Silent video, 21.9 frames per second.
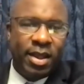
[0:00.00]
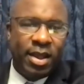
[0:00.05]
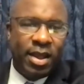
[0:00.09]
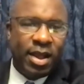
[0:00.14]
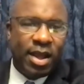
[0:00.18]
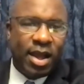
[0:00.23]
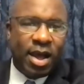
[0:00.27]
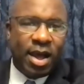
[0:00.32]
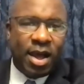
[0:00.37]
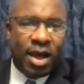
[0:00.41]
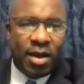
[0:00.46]

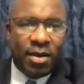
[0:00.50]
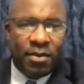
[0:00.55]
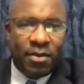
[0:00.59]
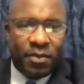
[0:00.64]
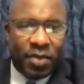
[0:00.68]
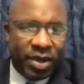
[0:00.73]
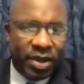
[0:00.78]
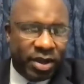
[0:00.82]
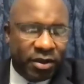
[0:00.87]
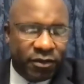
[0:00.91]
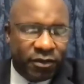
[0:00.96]

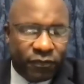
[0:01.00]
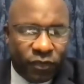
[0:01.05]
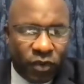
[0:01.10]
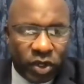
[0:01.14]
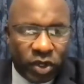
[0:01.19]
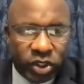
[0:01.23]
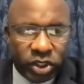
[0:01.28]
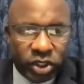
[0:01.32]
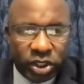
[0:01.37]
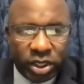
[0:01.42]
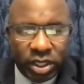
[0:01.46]
But
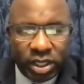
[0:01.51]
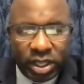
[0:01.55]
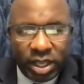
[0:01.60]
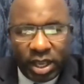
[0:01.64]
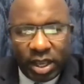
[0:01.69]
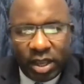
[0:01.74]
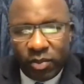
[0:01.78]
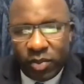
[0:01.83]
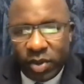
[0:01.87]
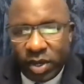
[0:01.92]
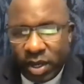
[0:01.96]

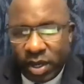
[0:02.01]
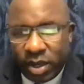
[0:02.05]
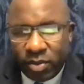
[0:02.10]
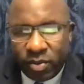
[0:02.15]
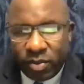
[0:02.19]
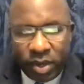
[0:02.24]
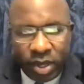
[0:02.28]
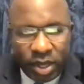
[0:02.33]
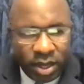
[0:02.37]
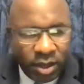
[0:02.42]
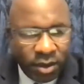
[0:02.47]
unfortunately,
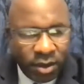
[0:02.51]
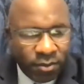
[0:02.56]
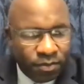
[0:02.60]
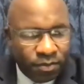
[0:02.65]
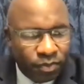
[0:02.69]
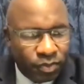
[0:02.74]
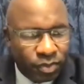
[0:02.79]
we